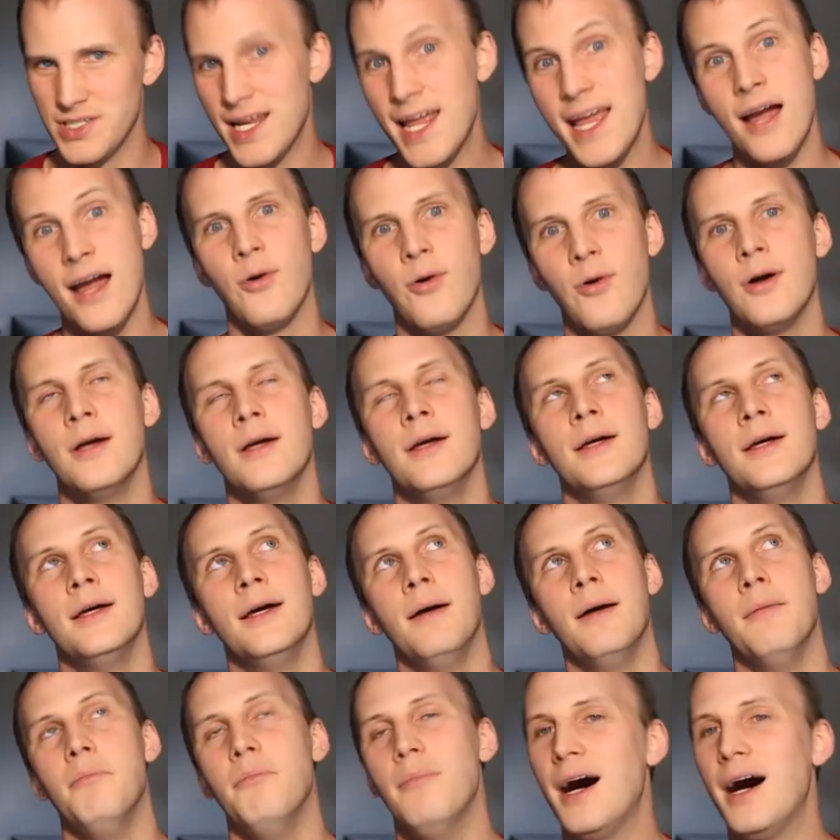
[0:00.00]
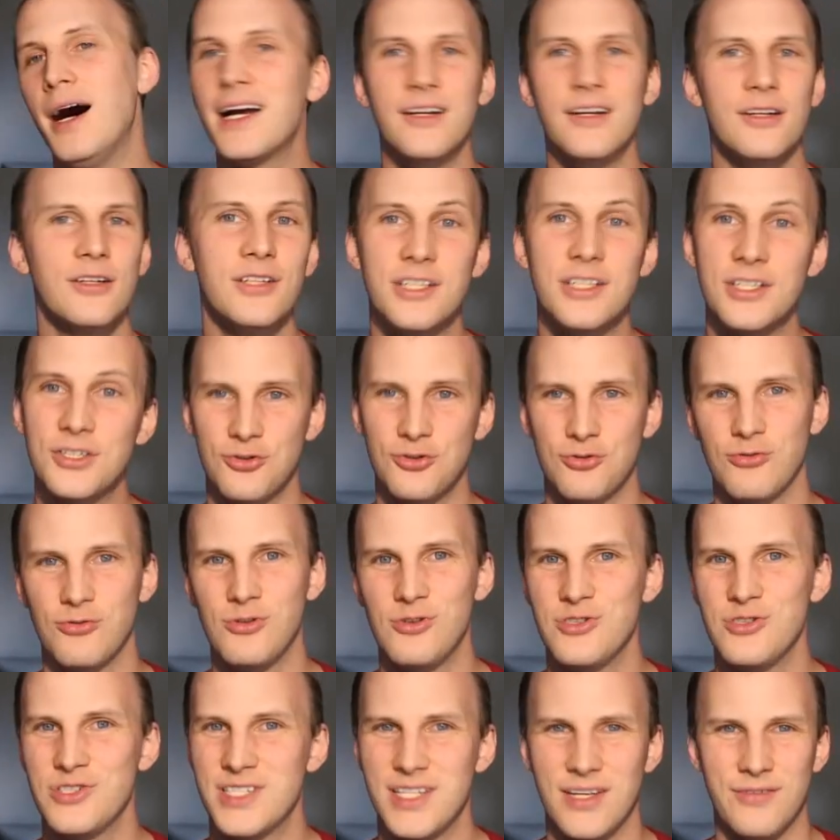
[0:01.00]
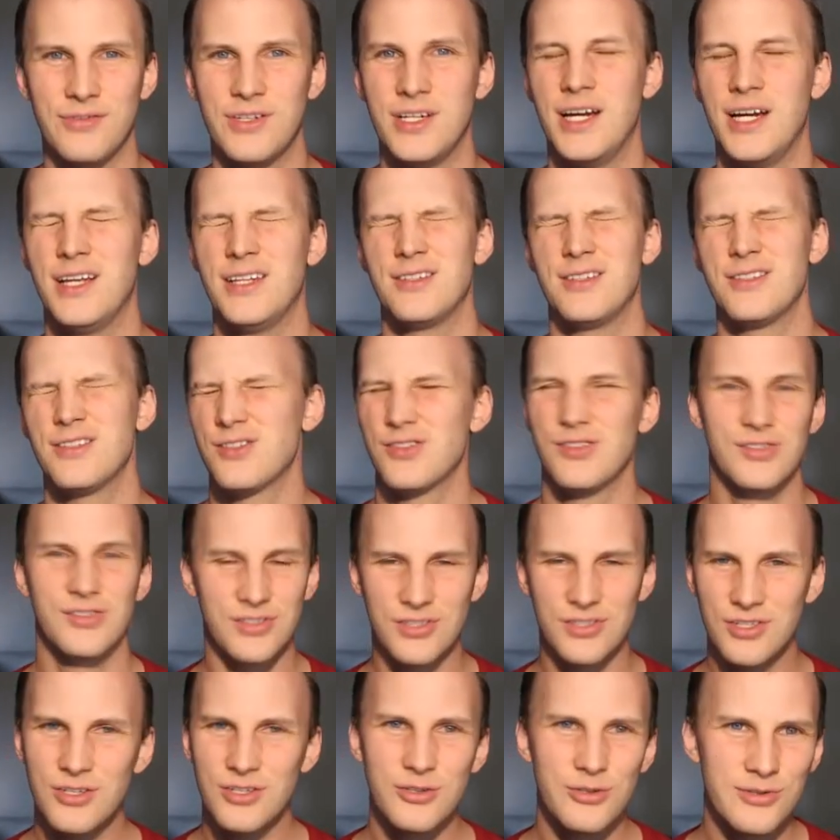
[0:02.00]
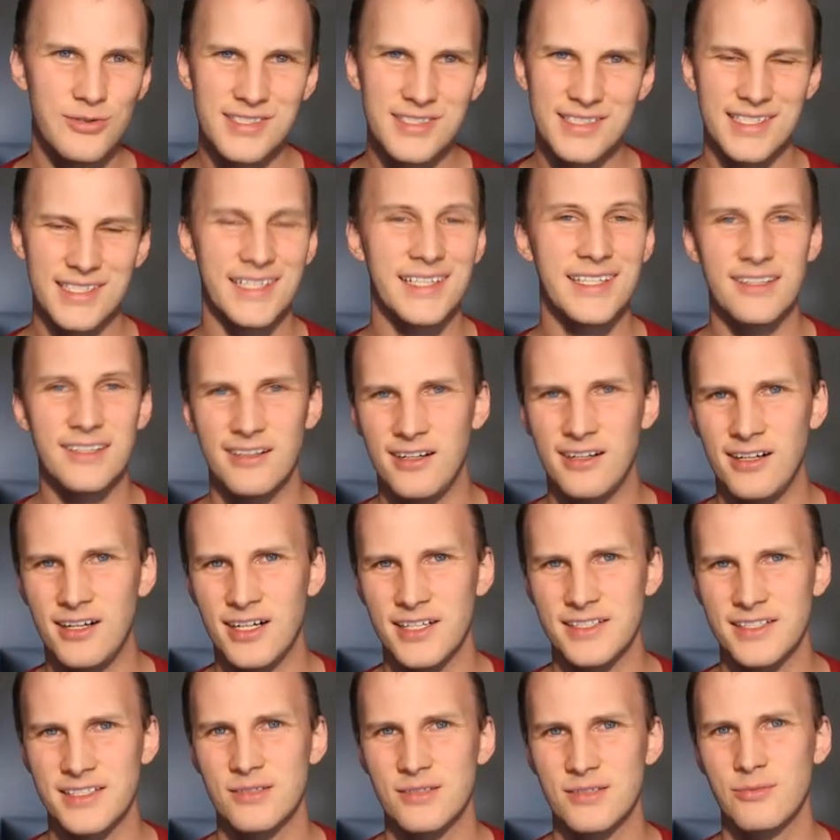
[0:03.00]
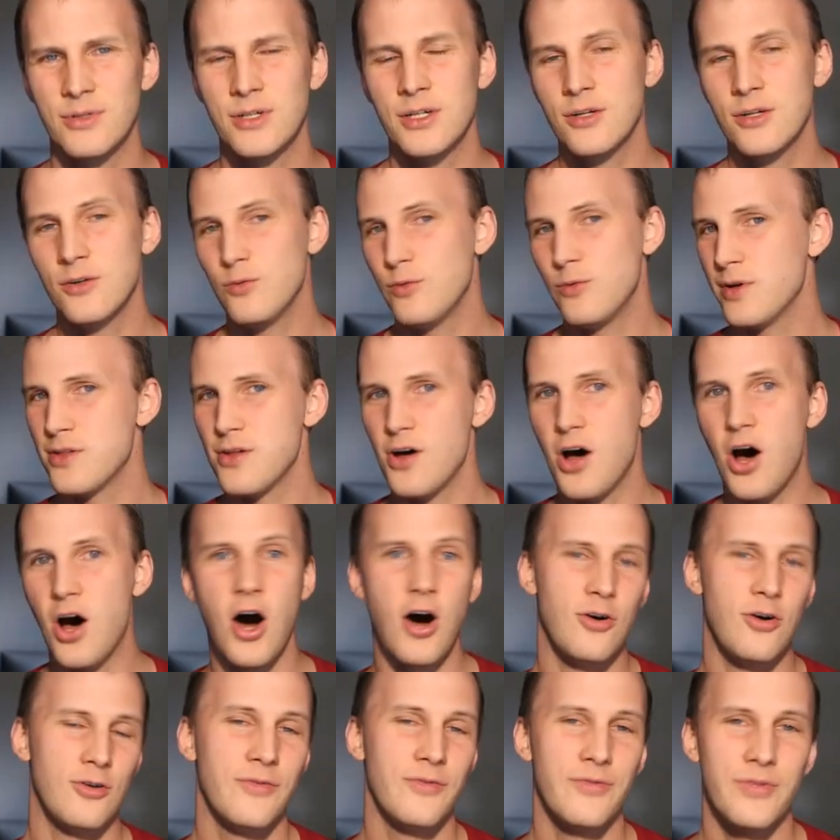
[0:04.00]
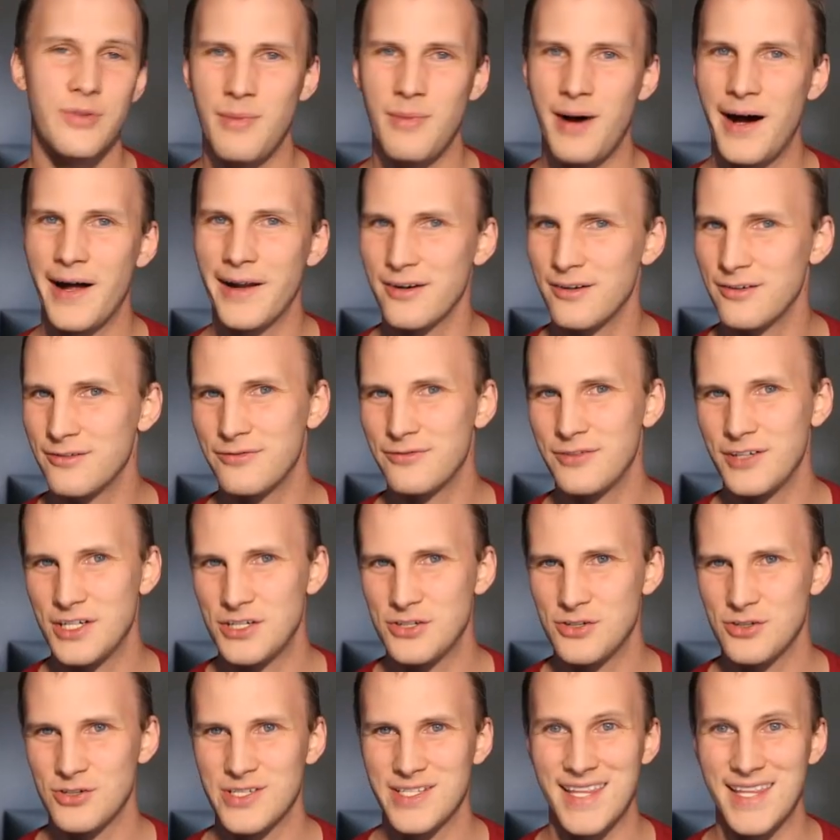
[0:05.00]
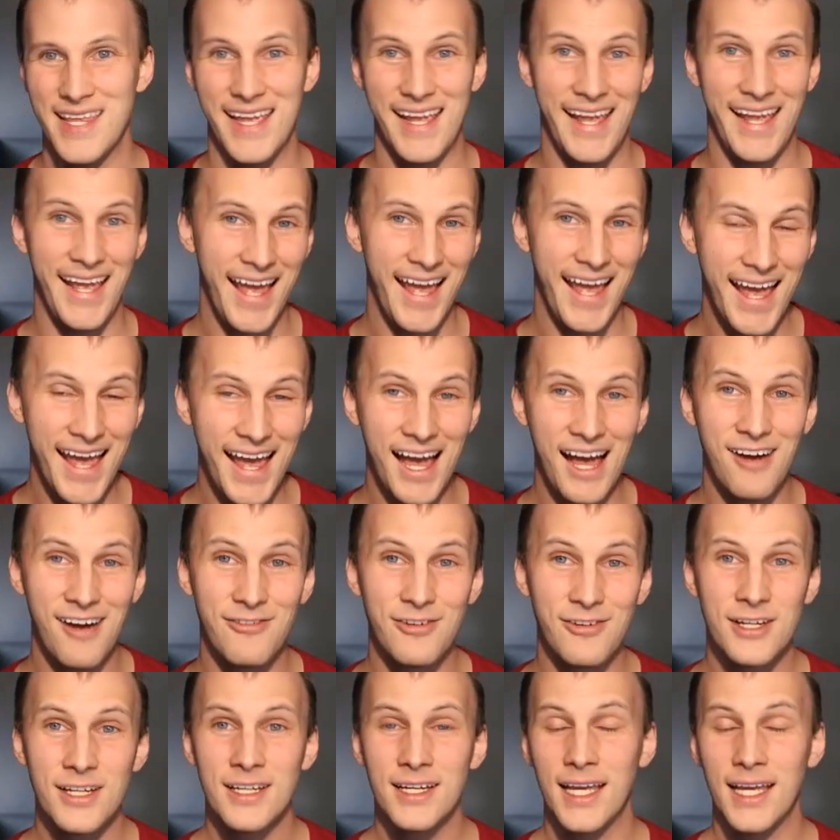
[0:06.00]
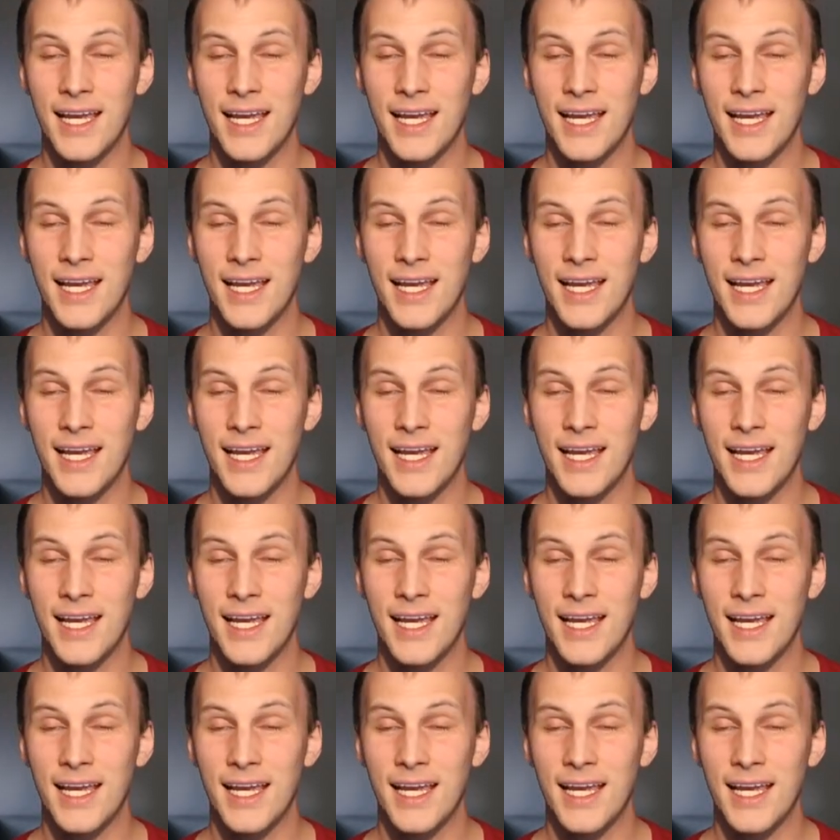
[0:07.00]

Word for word: Now, Modern controllers have gotten so stinking awesome with all of the modern features they have.